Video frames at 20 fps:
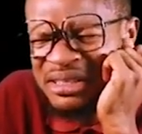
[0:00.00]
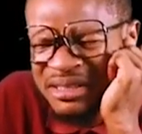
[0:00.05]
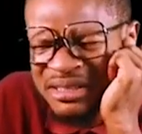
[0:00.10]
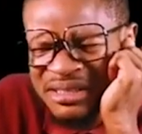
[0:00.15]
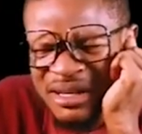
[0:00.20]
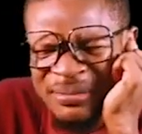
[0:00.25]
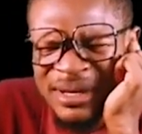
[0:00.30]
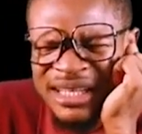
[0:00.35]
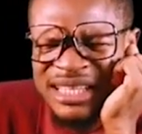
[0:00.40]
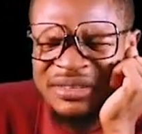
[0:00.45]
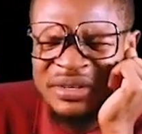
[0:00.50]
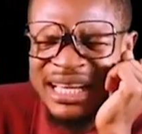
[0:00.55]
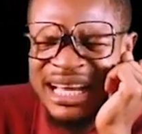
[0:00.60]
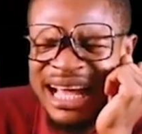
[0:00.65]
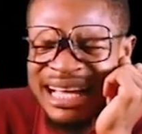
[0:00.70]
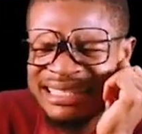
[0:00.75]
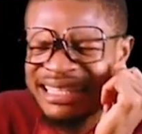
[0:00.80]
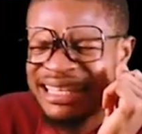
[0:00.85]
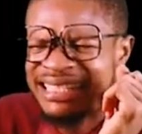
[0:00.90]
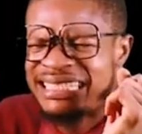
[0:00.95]
Somebody will
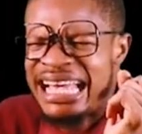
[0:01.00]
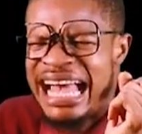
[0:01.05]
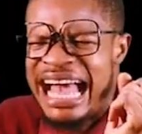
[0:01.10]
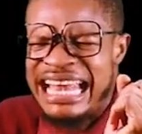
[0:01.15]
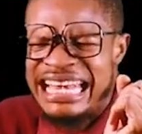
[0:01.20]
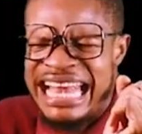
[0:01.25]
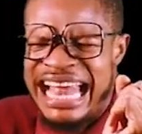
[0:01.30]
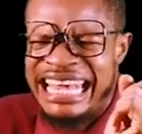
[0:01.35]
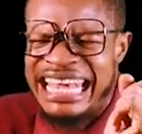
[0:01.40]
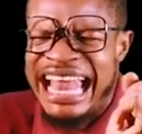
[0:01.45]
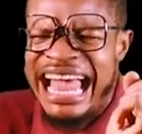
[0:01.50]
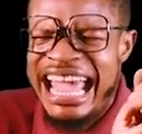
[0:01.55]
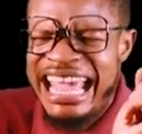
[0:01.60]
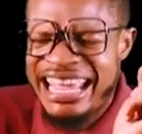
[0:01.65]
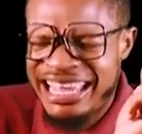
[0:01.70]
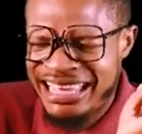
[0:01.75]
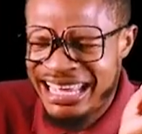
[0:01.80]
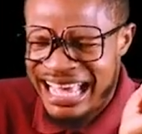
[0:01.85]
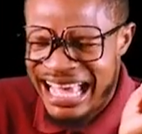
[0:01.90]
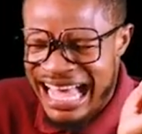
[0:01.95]
now say, sir, now
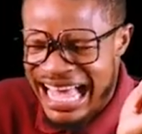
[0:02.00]
why?